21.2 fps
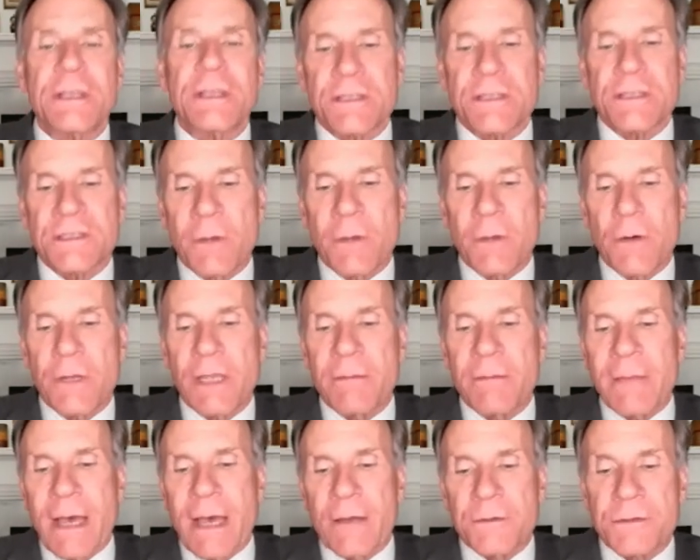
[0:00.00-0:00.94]
the Smoky
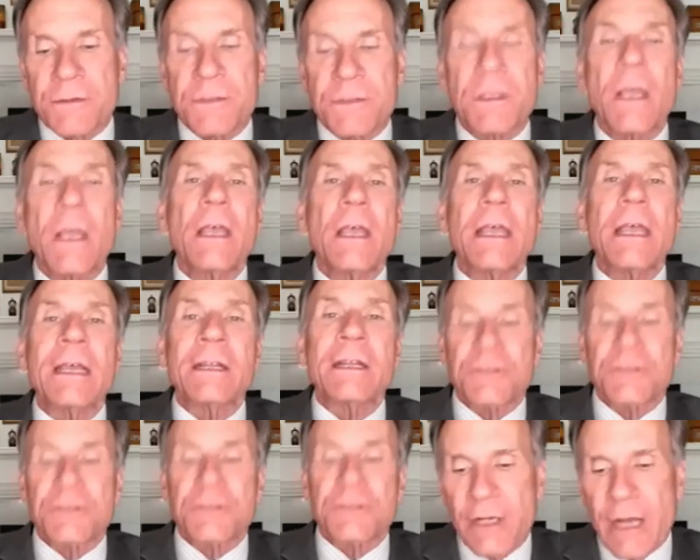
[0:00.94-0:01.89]
Mountains in a
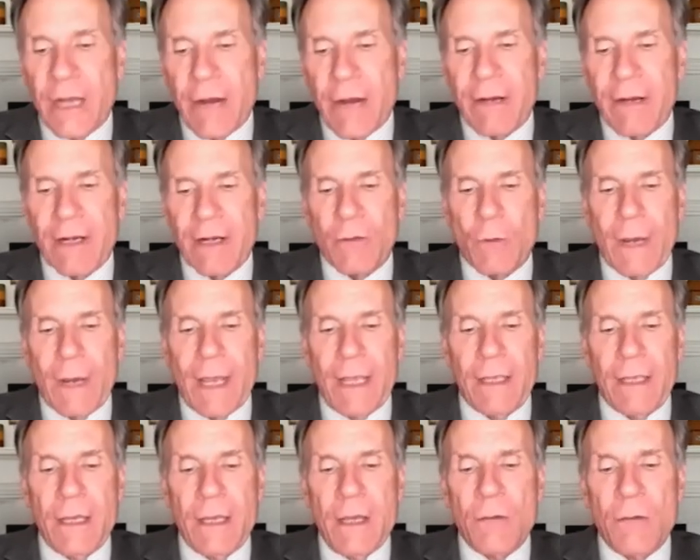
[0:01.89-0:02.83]
generic way,